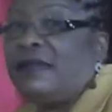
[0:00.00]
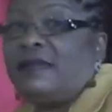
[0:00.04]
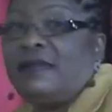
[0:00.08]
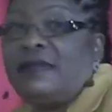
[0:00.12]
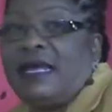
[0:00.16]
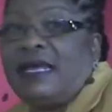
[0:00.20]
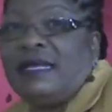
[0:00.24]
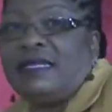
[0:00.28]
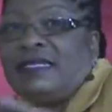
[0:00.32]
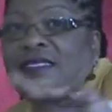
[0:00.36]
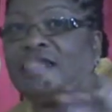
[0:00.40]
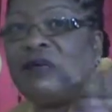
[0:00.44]

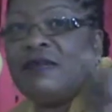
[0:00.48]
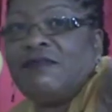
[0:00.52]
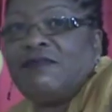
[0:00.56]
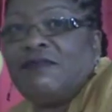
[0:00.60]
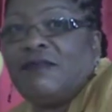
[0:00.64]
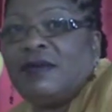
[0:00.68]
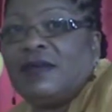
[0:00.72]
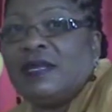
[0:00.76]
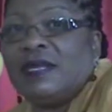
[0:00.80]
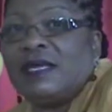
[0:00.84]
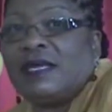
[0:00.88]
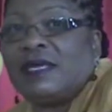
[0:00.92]
and that is
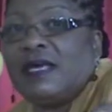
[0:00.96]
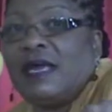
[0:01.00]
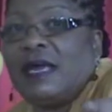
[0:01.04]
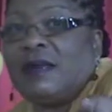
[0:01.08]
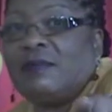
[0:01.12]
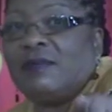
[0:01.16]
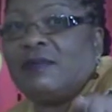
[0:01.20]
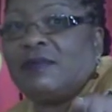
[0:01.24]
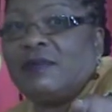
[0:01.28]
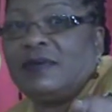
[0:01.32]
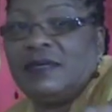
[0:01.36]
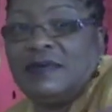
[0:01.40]
not for the
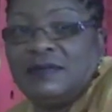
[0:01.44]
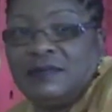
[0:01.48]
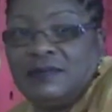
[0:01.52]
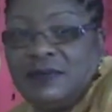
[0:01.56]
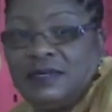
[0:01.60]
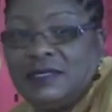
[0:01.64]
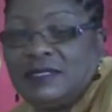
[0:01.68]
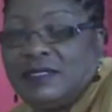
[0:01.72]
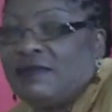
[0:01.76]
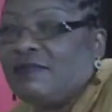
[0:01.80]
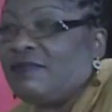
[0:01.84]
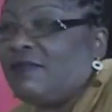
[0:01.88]
camera,
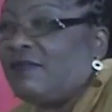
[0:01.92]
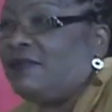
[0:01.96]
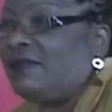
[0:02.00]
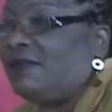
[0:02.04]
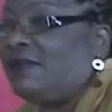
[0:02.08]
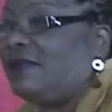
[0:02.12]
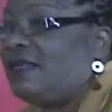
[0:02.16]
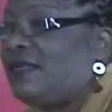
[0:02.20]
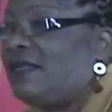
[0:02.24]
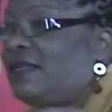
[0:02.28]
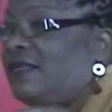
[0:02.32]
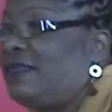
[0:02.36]
whatever.
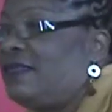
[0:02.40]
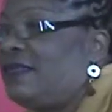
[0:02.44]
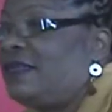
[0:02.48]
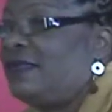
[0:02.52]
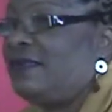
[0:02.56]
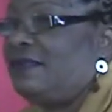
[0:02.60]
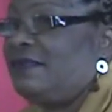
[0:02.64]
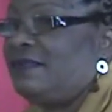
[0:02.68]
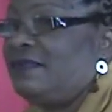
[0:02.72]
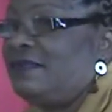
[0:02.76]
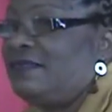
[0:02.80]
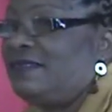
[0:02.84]

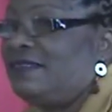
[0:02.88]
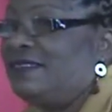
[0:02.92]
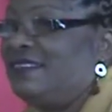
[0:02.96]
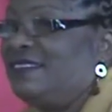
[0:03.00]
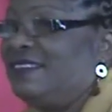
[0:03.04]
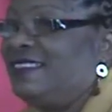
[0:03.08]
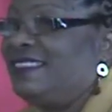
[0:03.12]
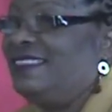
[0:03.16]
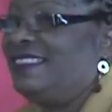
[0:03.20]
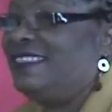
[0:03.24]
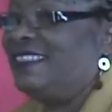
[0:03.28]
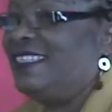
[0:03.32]

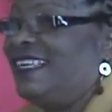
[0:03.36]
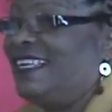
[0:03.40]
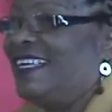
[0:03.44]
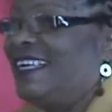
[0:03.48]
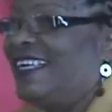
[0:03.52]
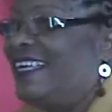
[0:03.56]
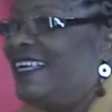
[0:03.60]
The,